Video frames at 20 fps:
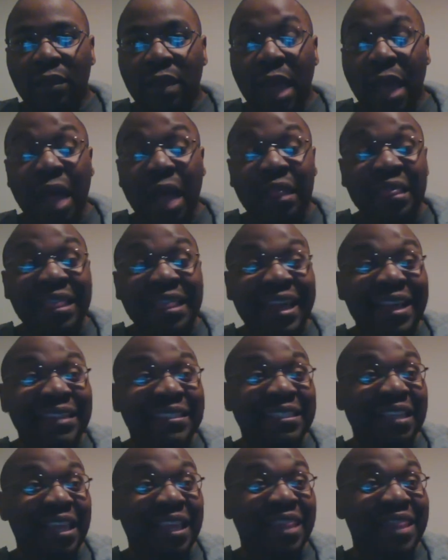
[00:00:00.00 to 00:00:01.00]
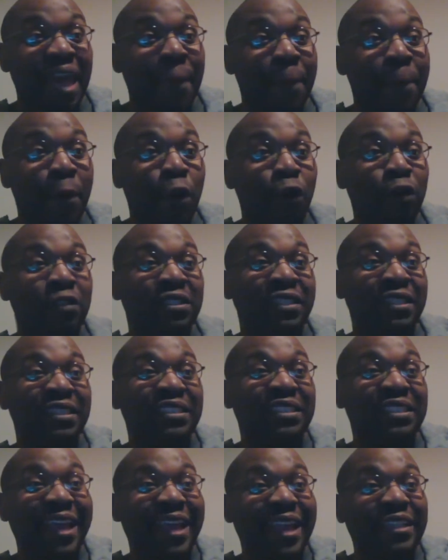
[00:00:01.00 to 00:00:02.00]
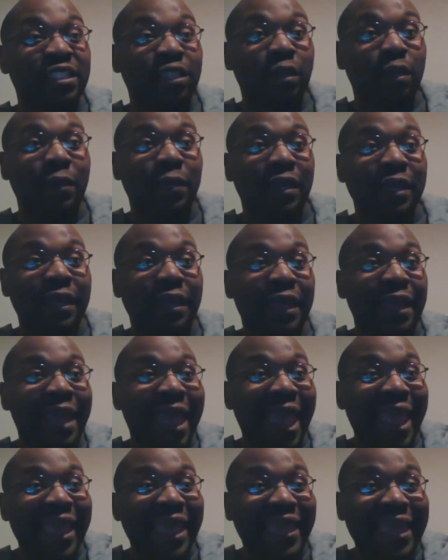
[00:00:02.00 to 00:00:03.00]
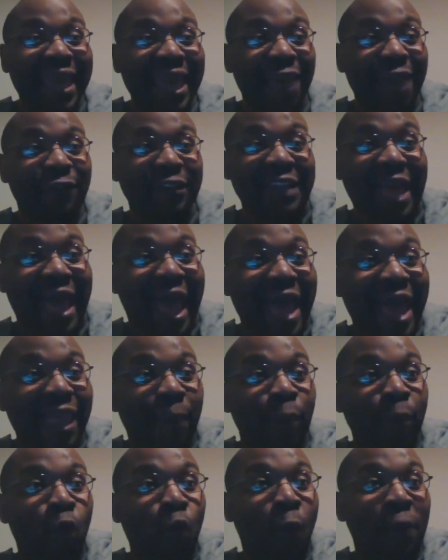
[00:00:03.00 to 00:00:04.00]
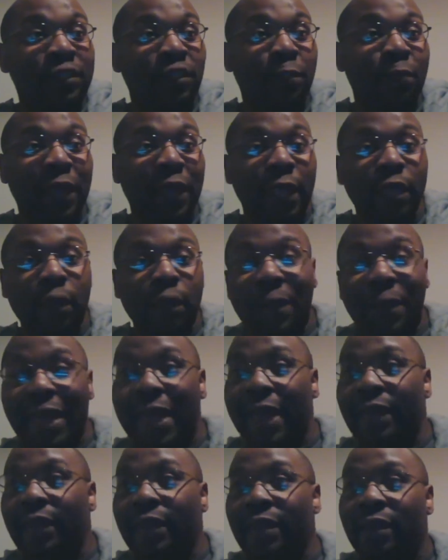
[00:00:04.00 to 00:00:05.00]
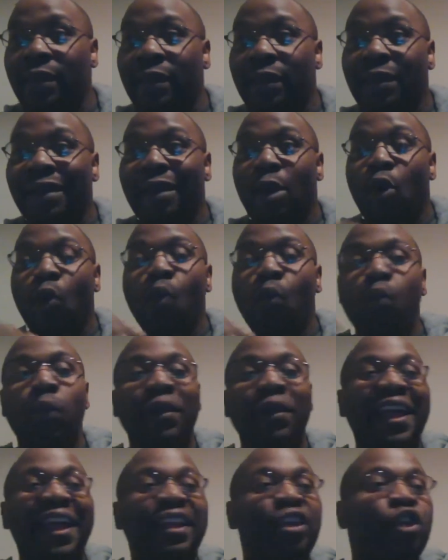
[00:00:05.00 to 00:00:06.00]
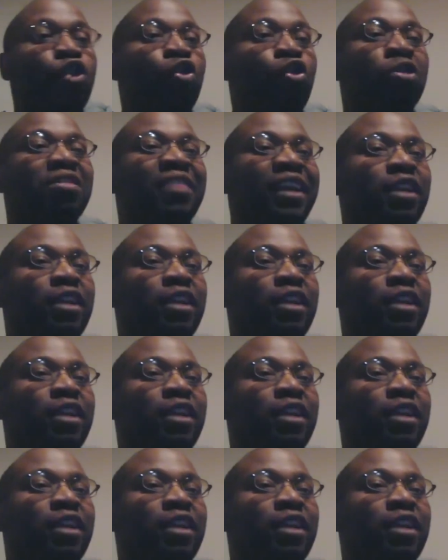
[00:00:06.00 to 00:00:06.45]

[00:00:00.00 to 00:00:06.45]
unless that person says to me, hey, Kevin, I am going to pay you back, when I do things